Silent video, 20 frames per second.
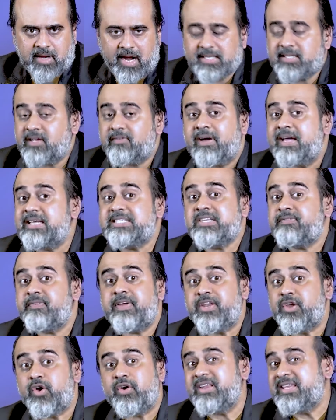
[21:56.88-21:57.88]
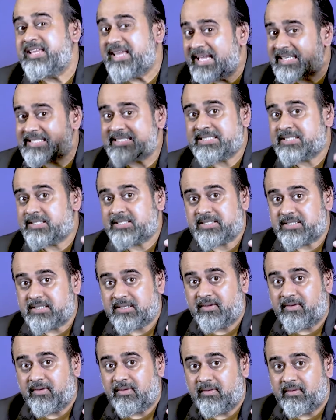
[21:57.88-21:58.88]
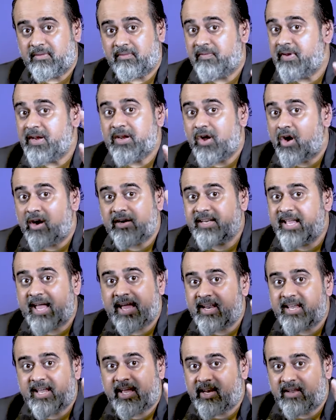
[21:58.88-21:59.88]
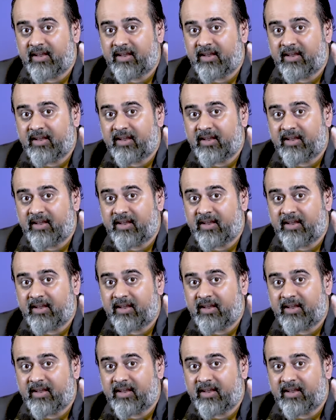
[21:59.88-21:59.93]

Otherwise, even your yes will not carry